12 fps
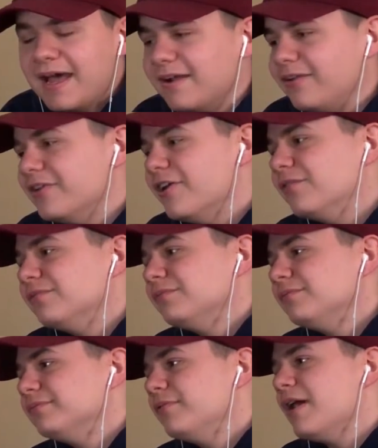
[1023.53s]
I don't know.
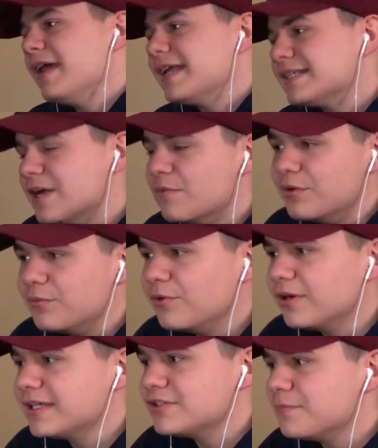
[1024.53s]
Well, I guess that wouldn't
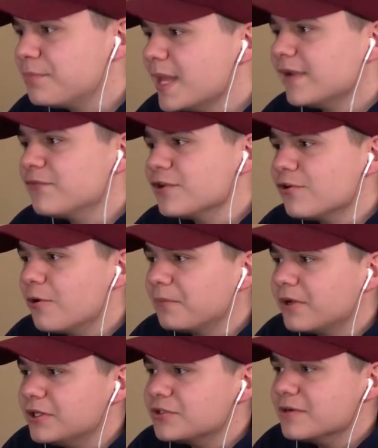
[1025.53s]
work because you're playing for your
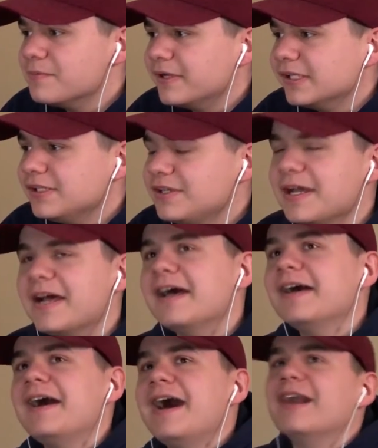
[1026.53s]
home country. But yeah,
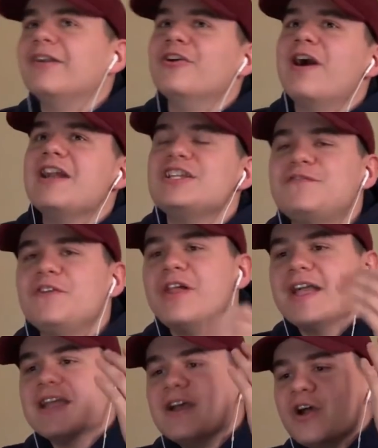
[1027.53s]
I don't know. I just
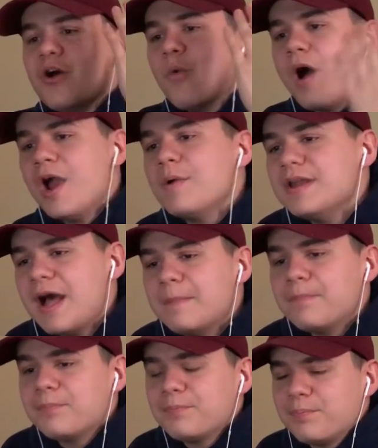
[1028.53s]
feel like, why are we
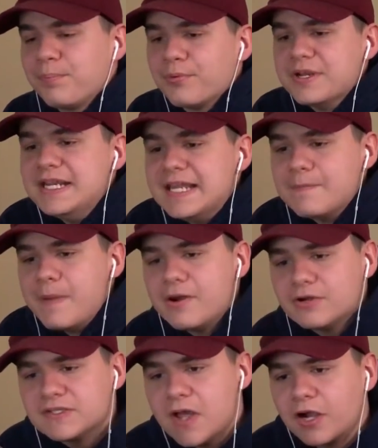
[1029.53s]
not breeding
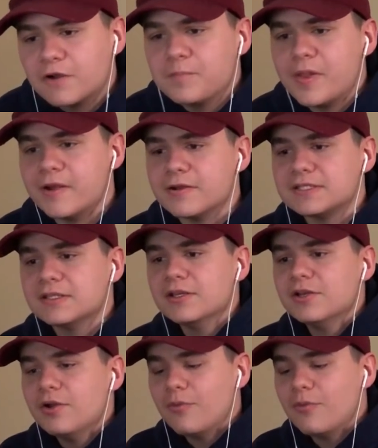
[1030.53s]
better soccer players?